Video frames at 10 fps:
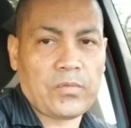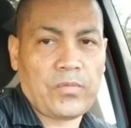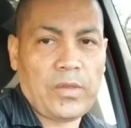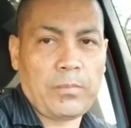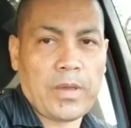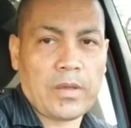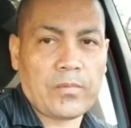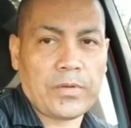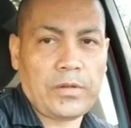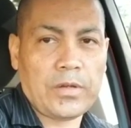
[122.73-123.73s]

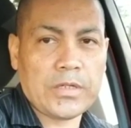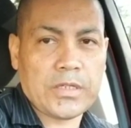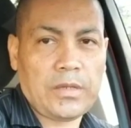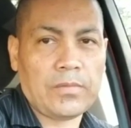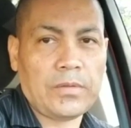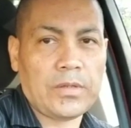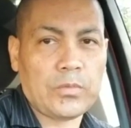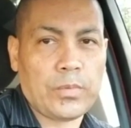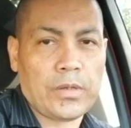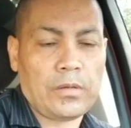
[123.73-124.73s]
feedback for New Year's Eve on
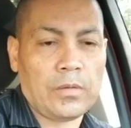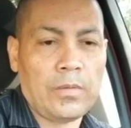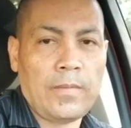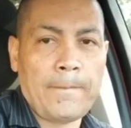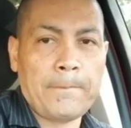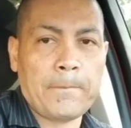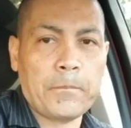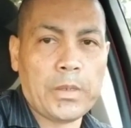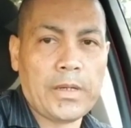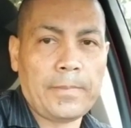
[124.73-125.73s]
this video.
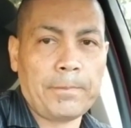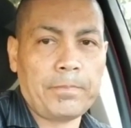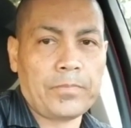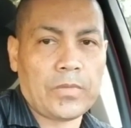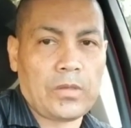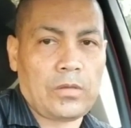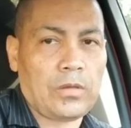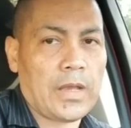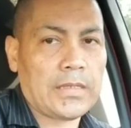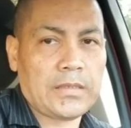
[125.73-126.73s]
But
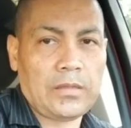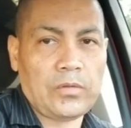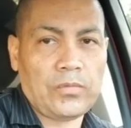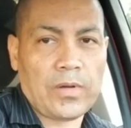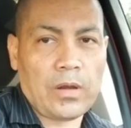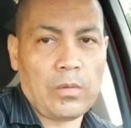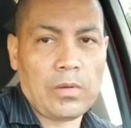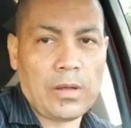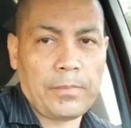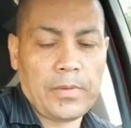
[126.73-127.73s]
you guys need to
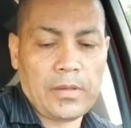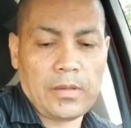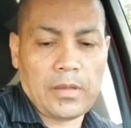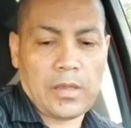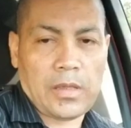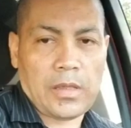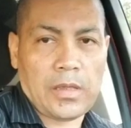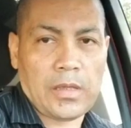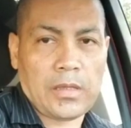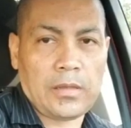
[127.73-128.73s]
follow up.
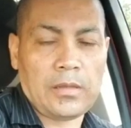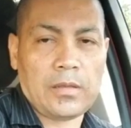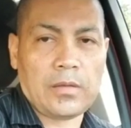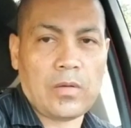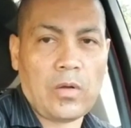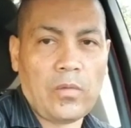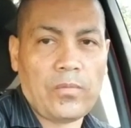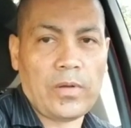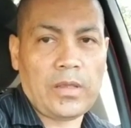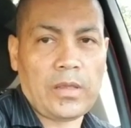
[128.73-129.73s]
And
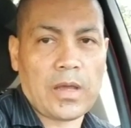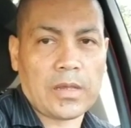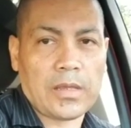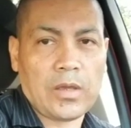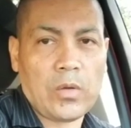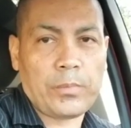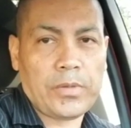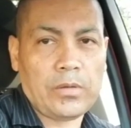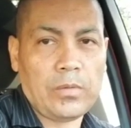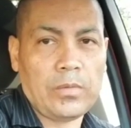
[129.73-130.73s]
hopefully I can help
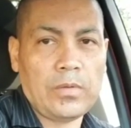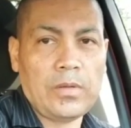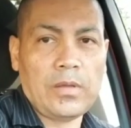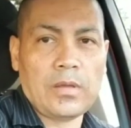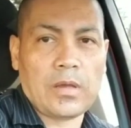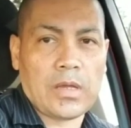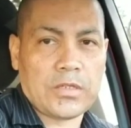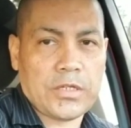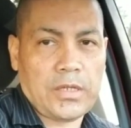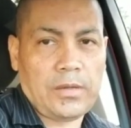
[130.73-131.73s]
you
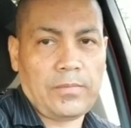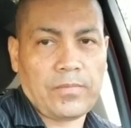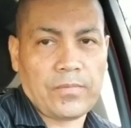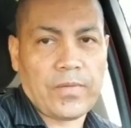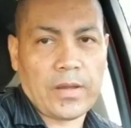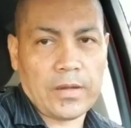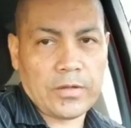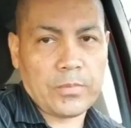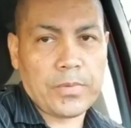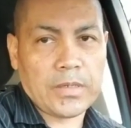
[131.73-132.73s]
achieve
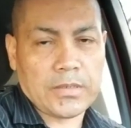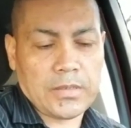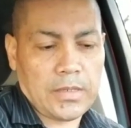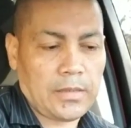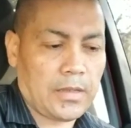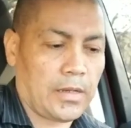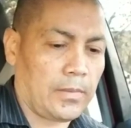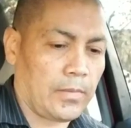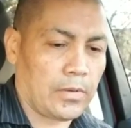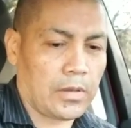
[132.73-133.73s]
500 bucks that
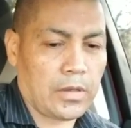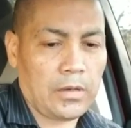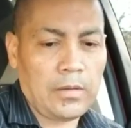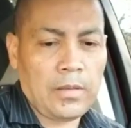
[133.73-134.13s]
night. Okay?